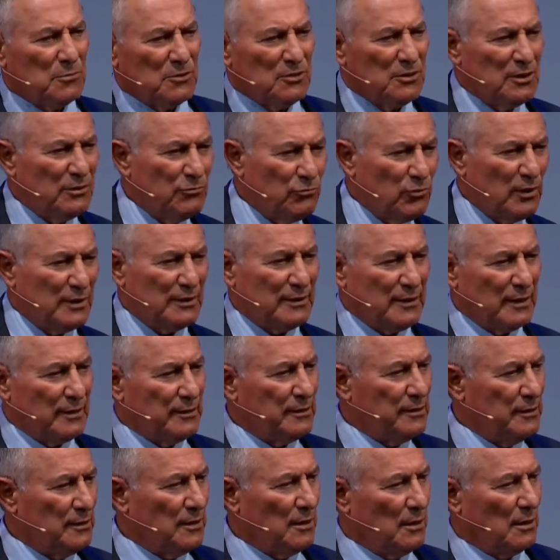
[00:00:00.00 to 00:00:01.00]
different
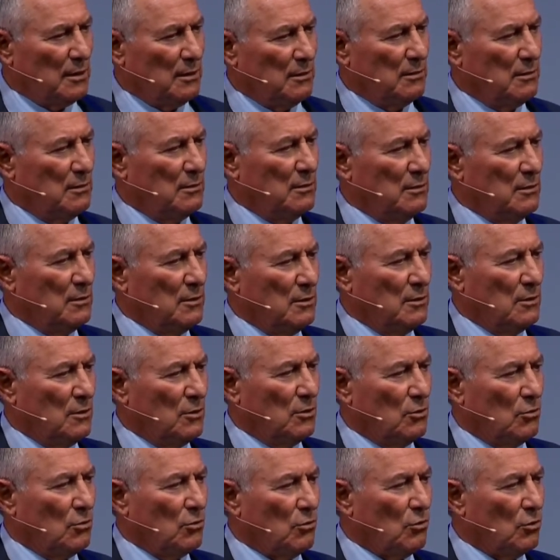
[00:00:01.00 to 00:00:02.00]
idea
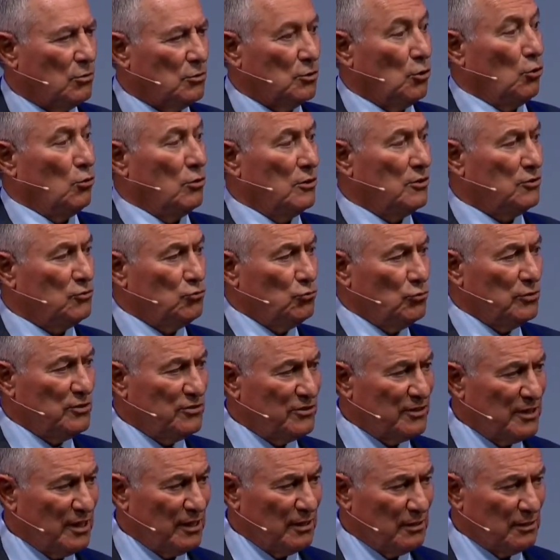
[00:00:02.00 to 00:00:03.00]
on the only Jewish
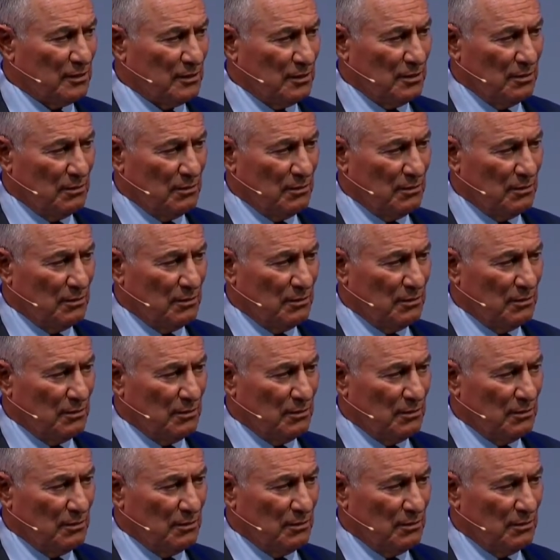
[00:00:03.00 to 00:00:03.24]
state,